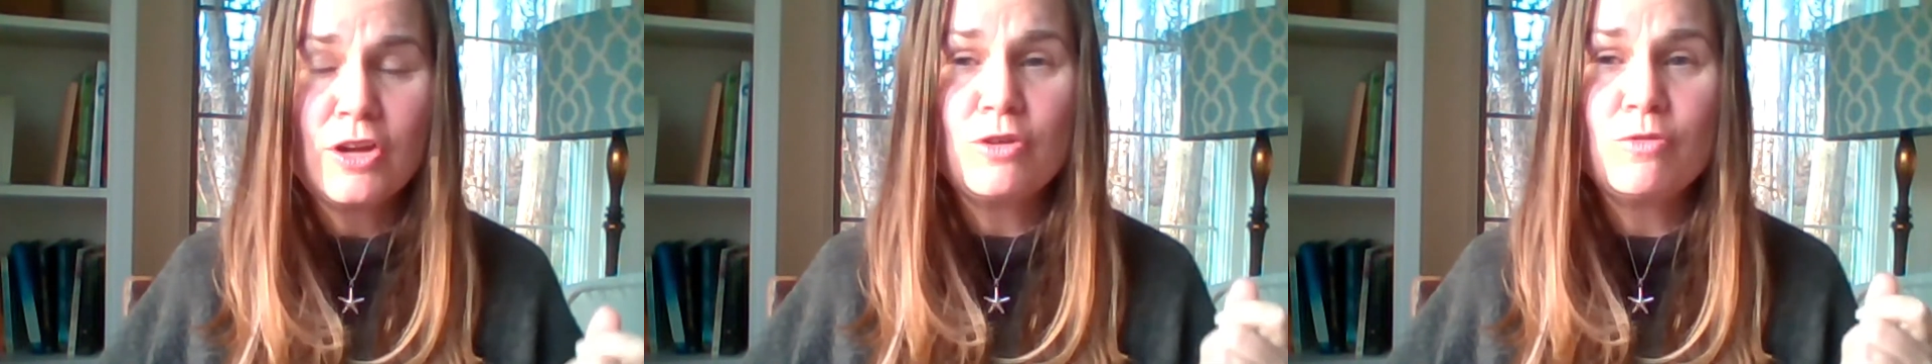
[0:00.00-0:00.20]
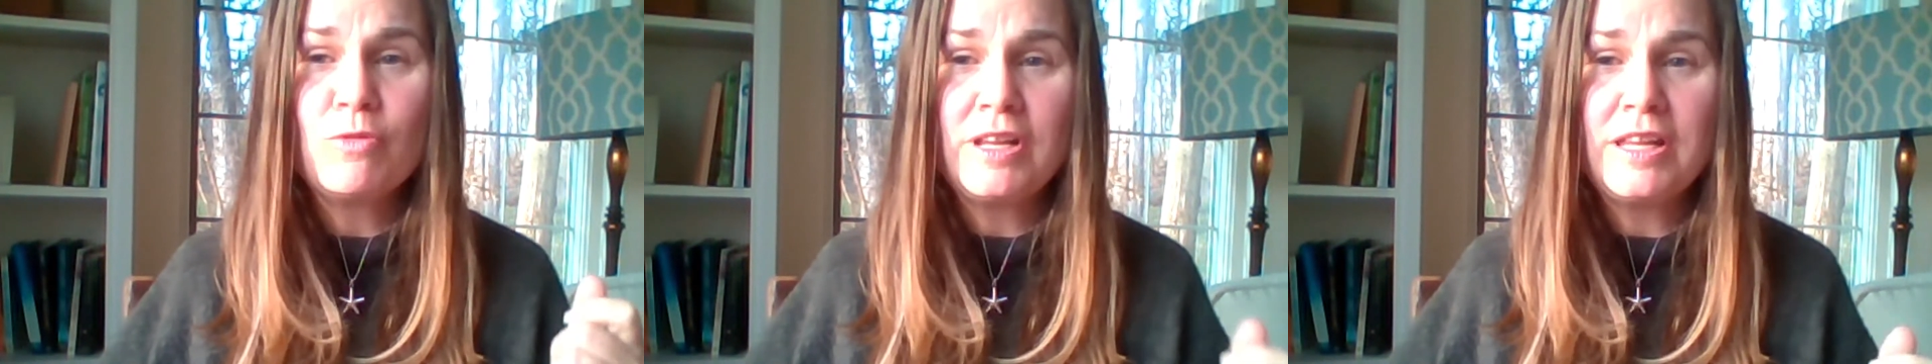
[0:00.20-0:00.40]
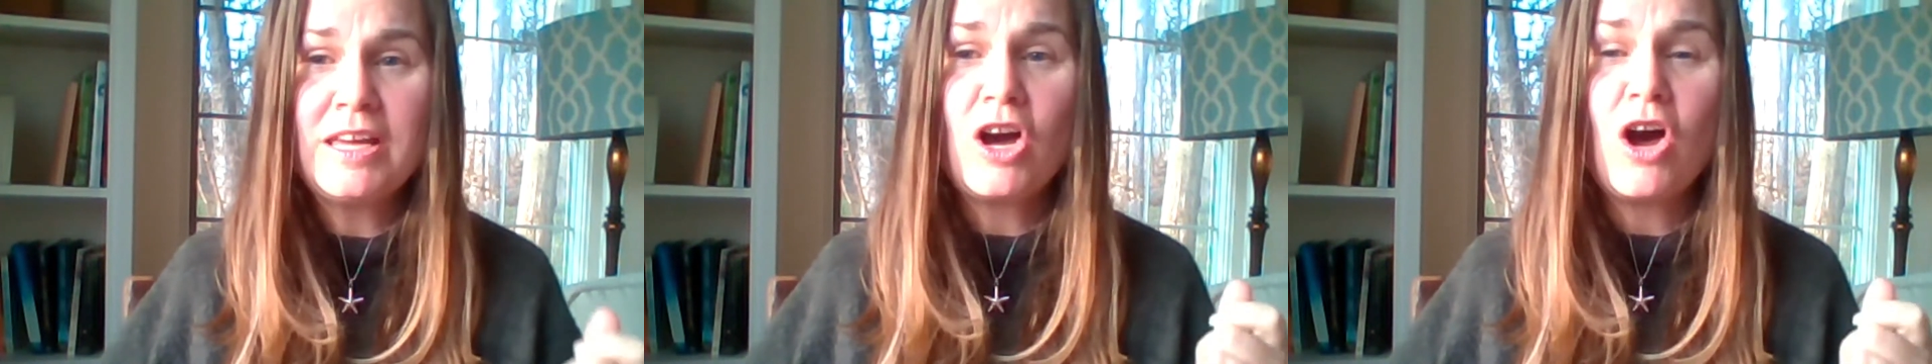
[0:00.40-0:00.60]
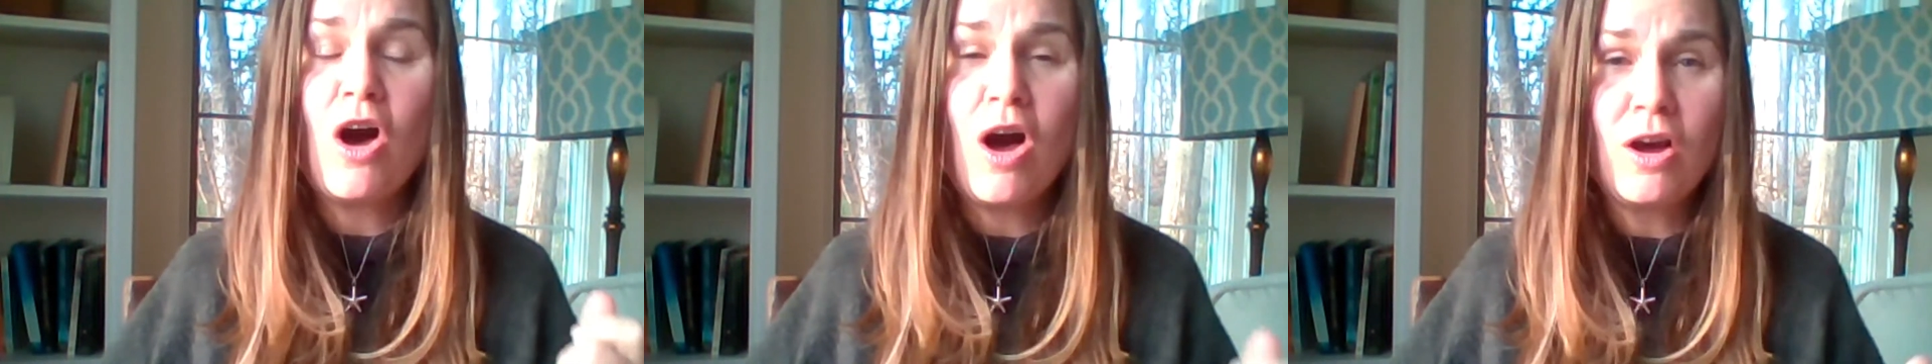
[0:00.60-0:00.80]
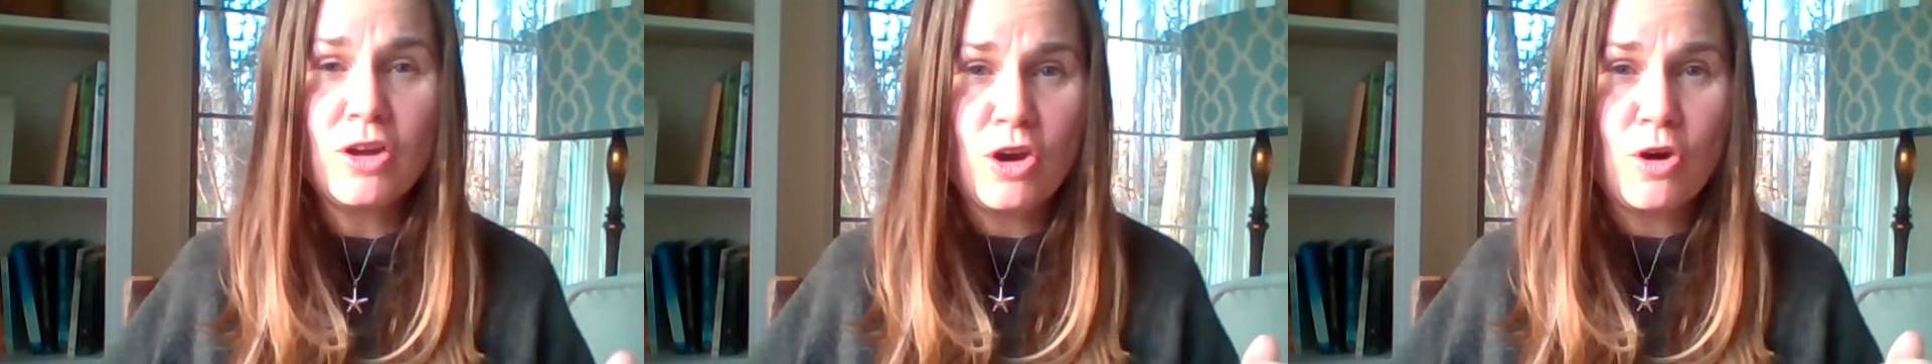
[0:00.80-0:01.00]
You really
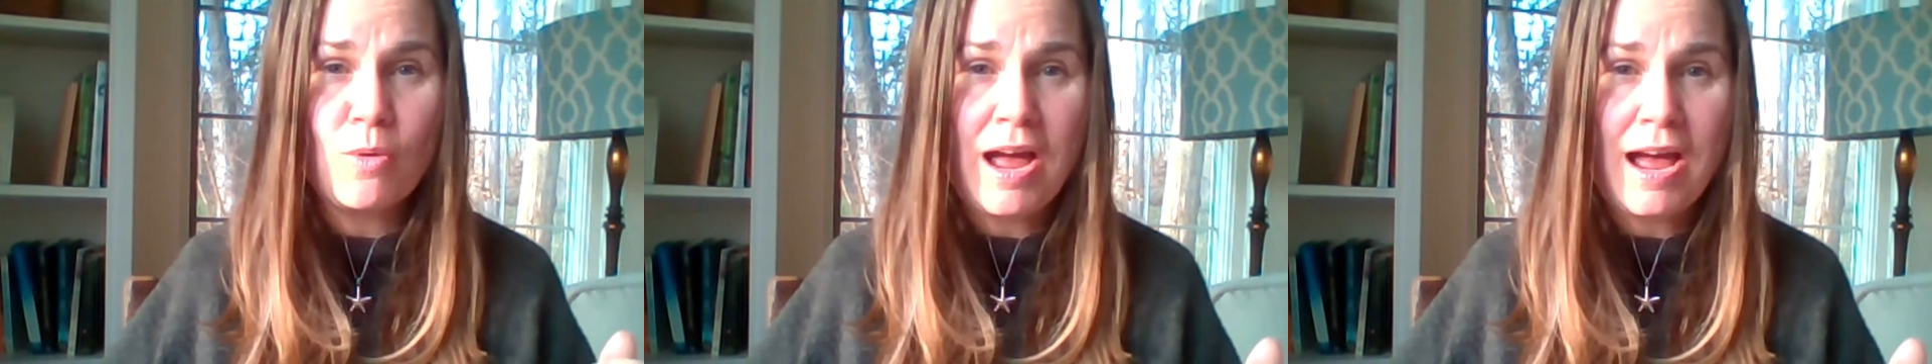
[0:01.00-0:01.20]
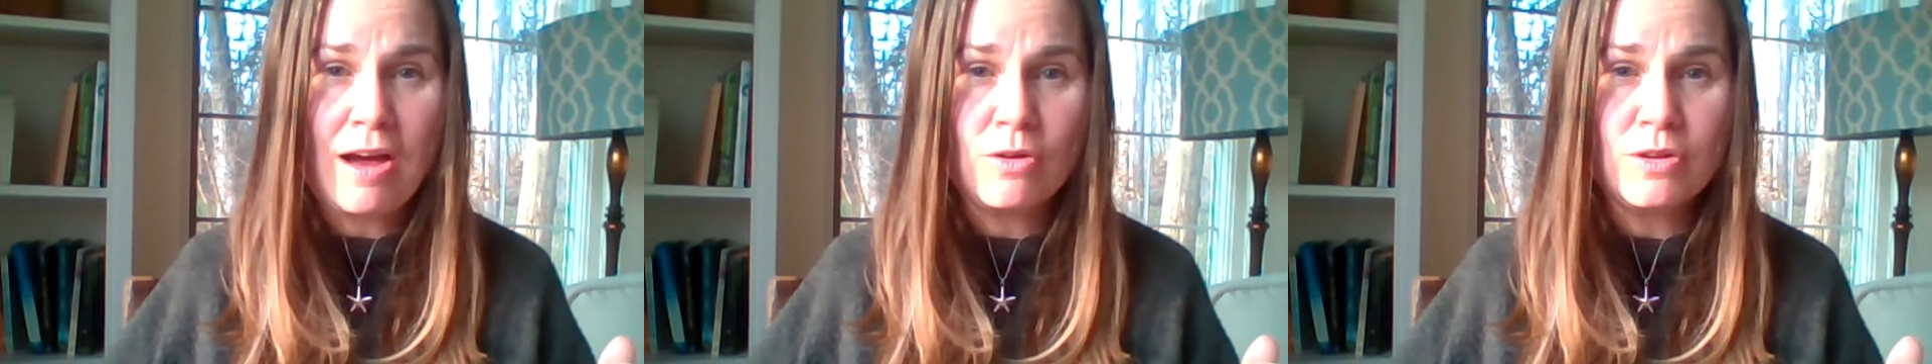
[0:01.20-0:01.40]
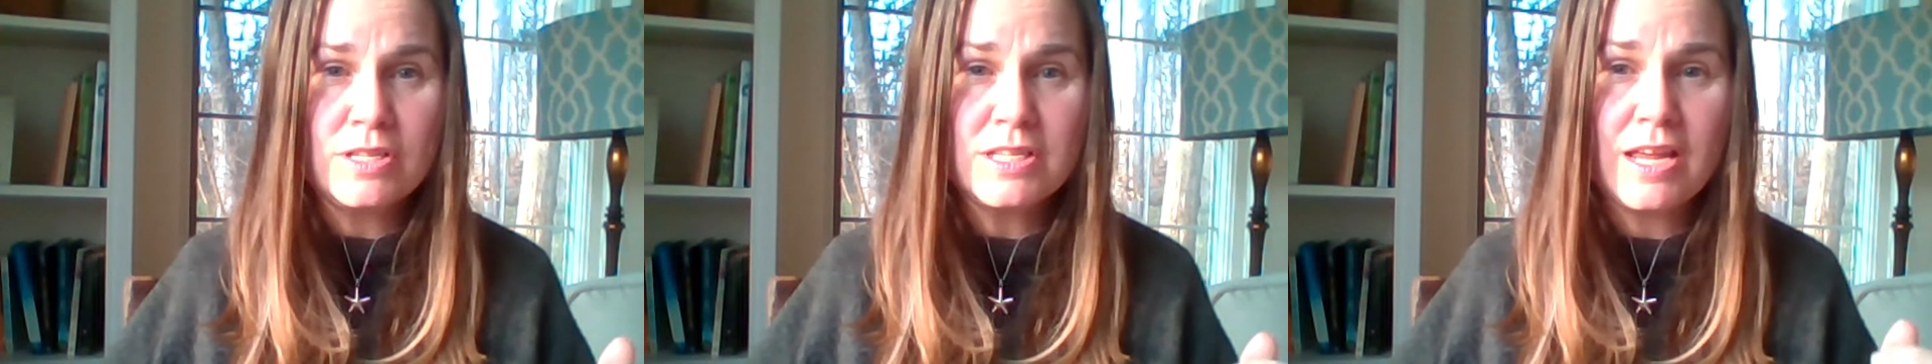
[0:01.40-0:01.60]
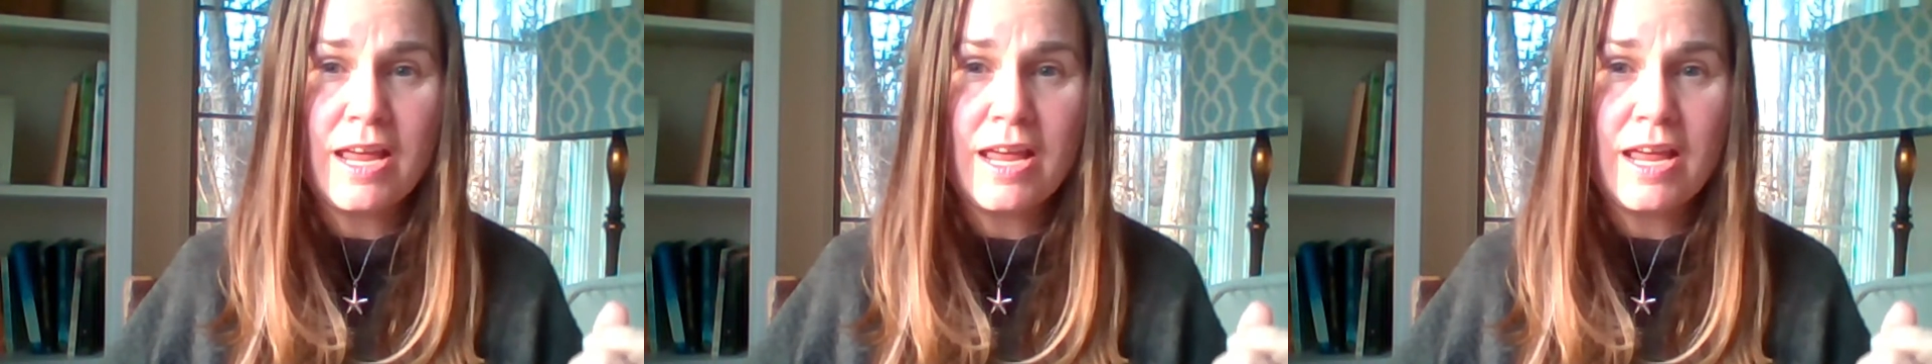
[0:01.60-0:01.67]
can't go out